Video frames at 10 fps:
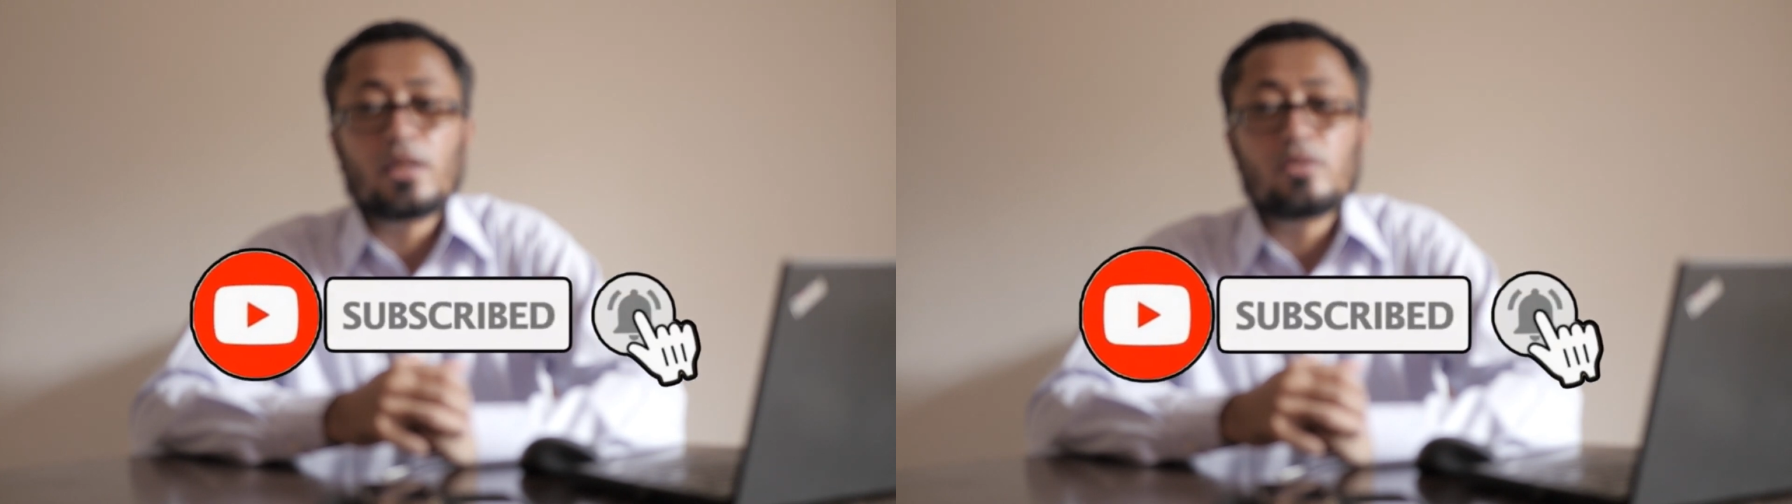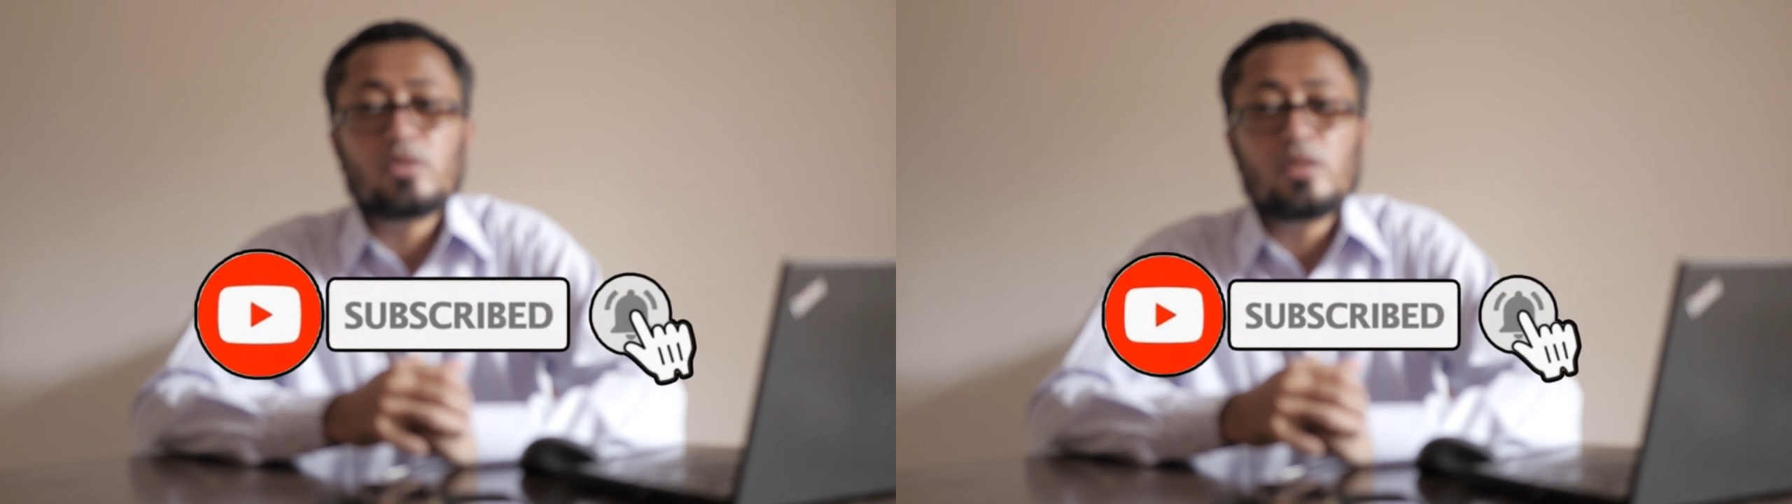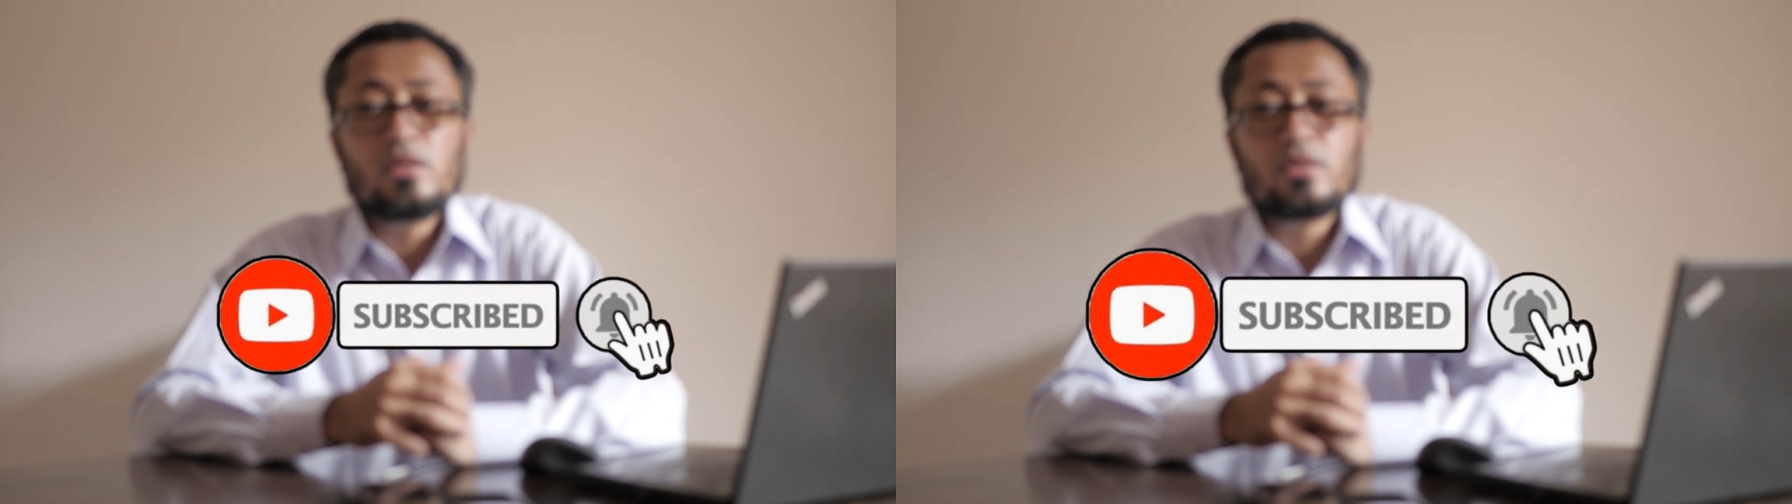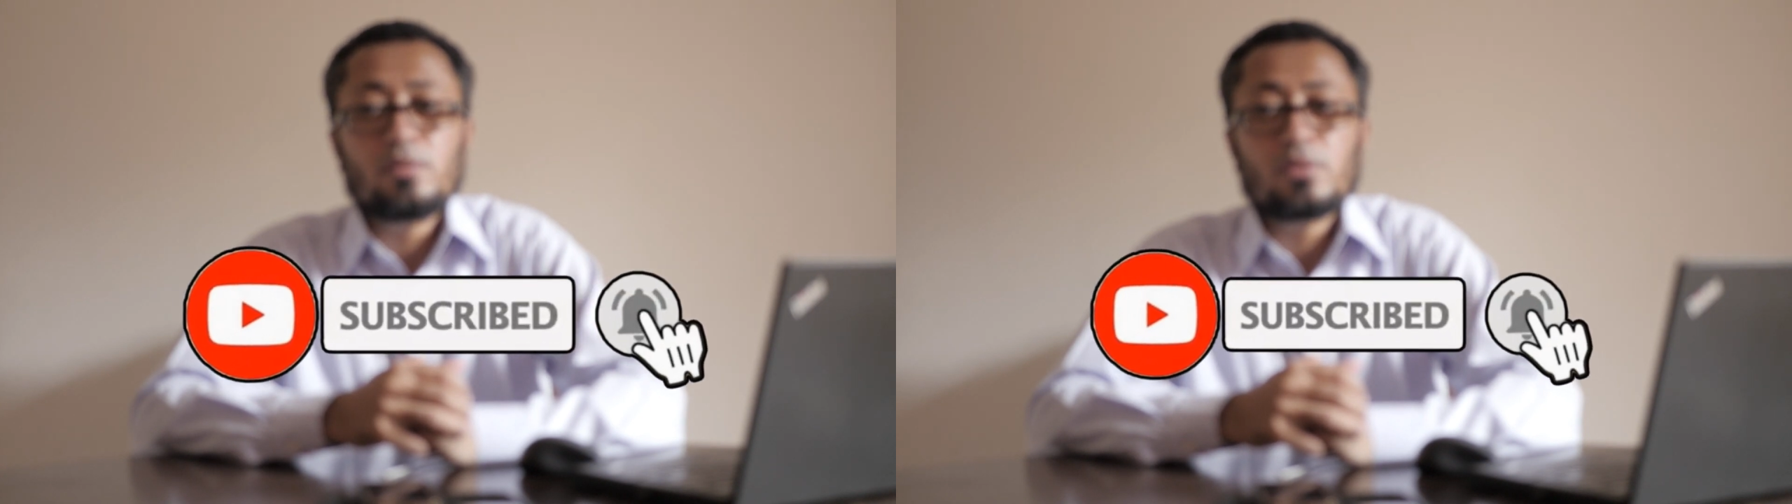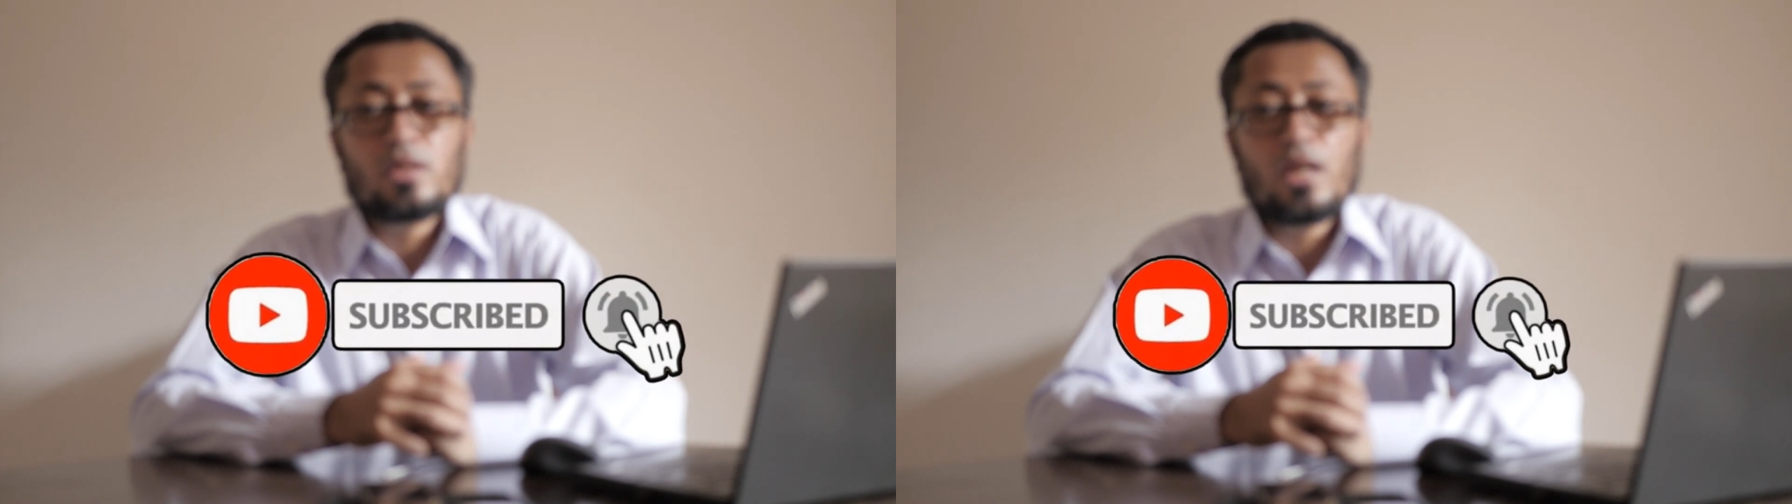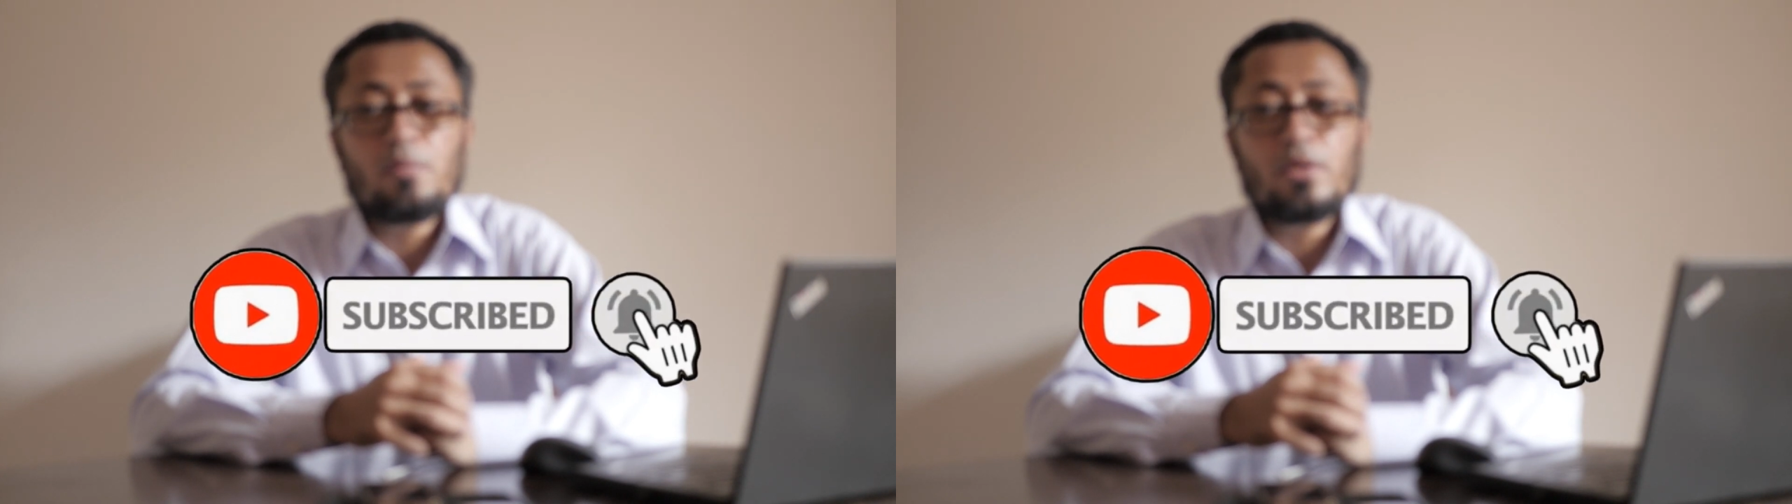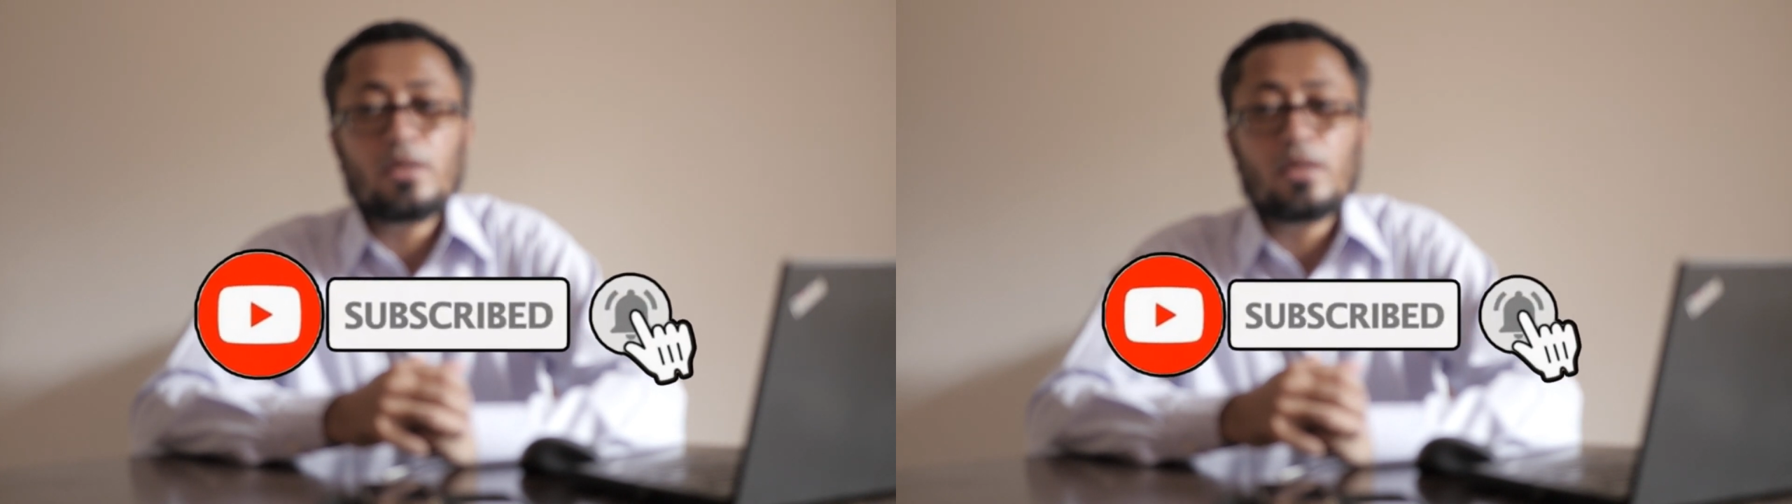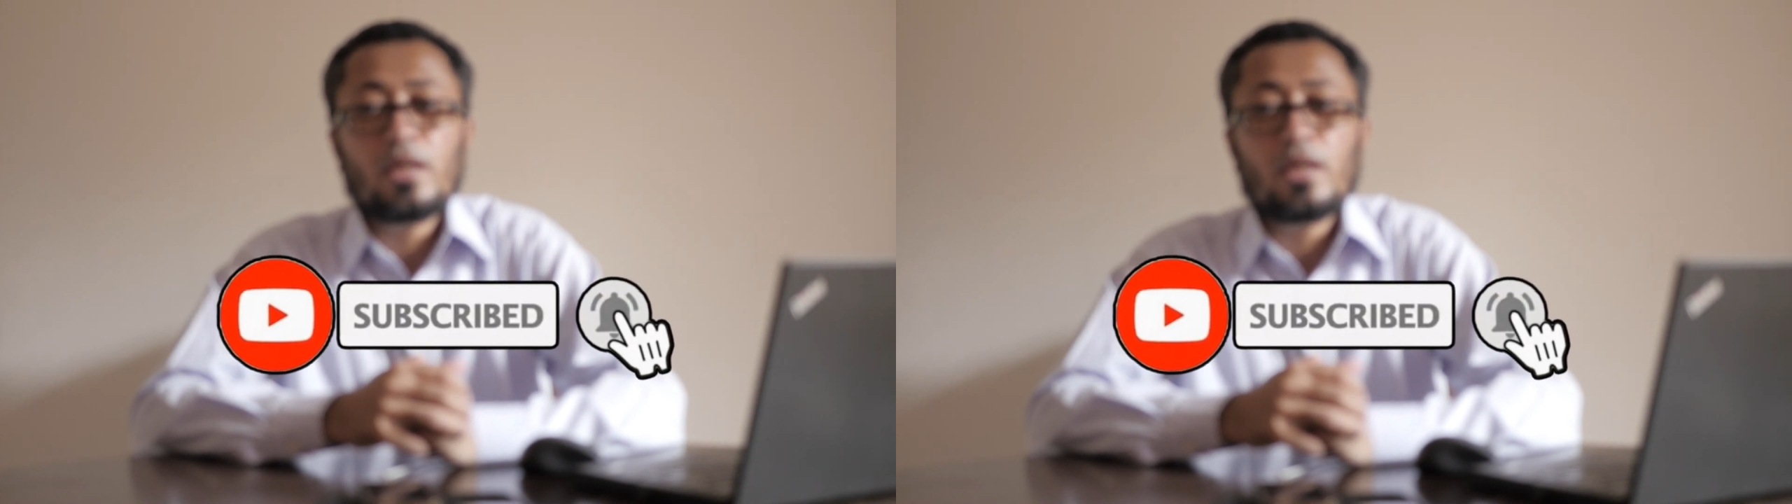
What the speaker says: consider subscribing